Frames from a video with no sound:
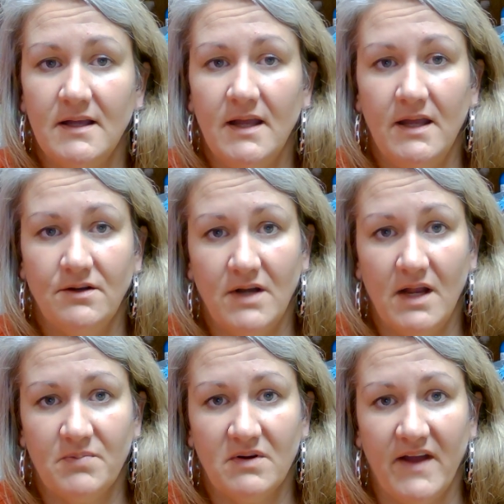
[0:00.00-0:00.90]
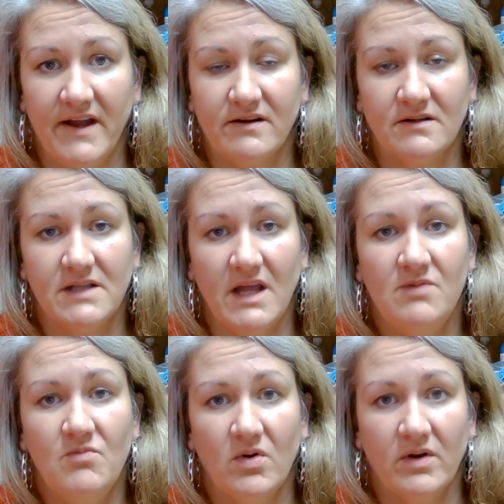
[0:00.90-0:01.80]
internet providers, and
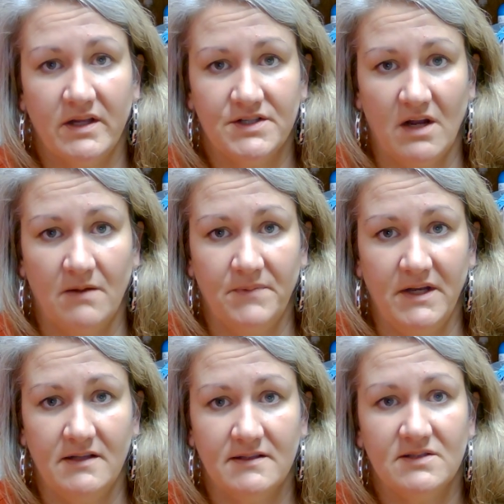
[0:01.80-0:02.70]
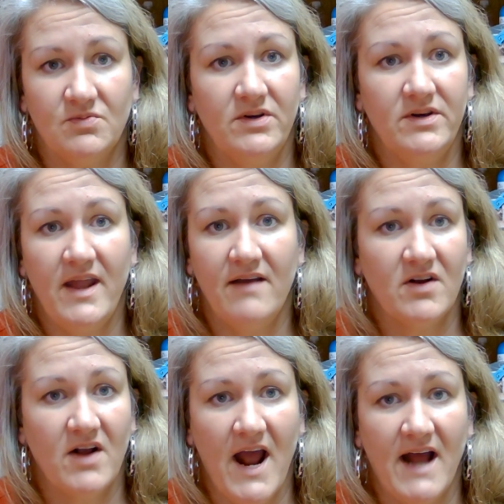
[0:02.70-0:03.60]
mortgage companies will
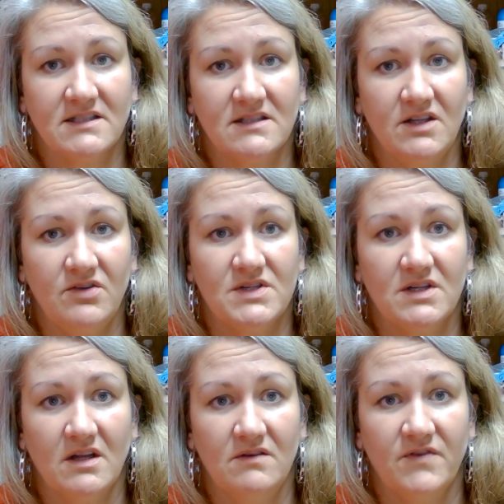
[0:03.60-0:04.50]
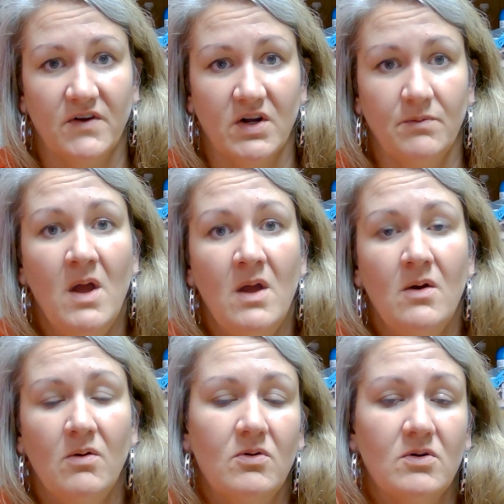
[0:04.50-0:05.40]
never ask you to confirm
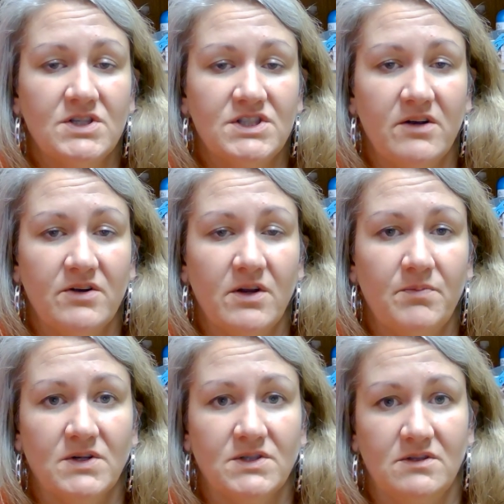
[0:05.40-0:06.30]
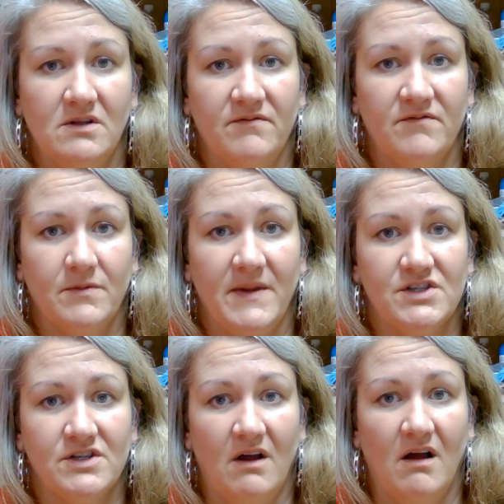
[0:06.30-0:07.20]
or share your personal
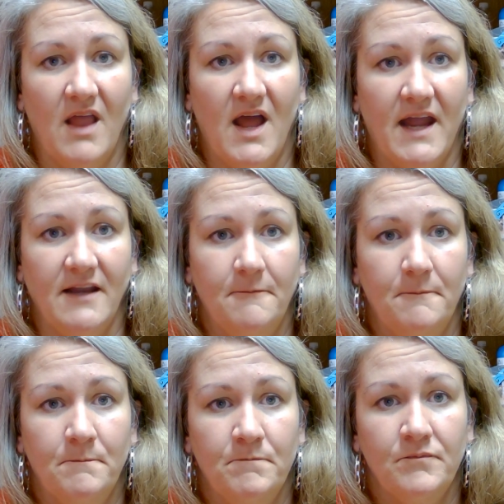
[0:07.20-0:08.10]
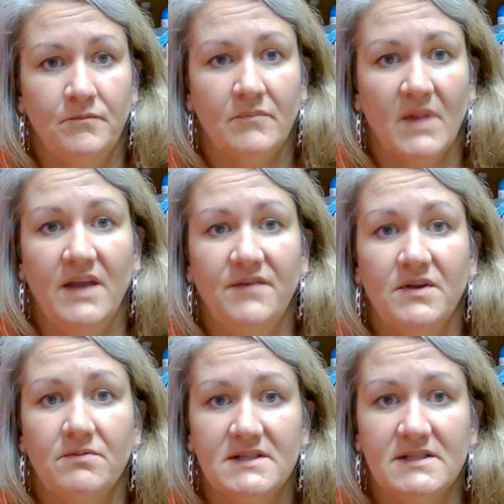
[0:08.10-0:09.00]
information online. If you
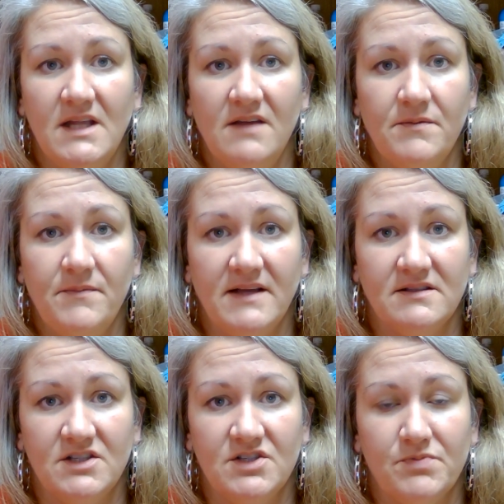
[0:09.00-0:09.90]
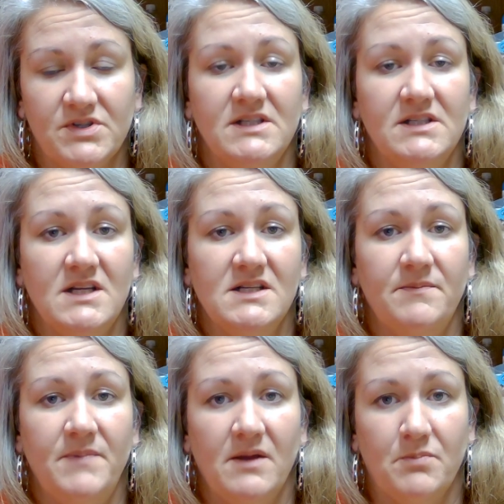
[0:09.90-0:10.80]
receive a message pretending to
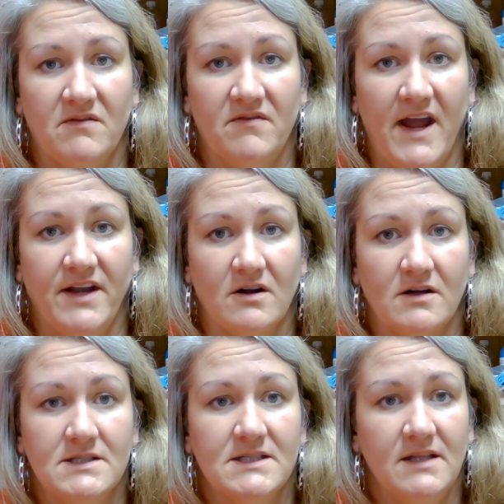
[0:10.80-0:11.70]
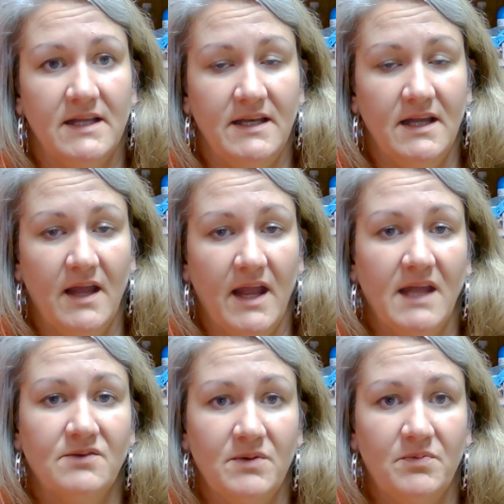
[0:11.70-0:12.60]
be a provider, delete it
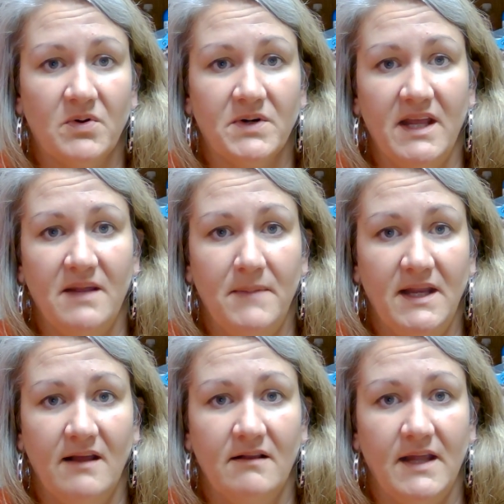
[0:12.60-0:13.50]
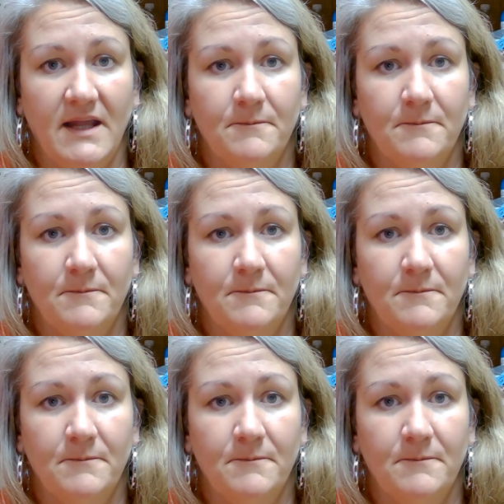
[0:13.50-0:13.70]
and report it immediately.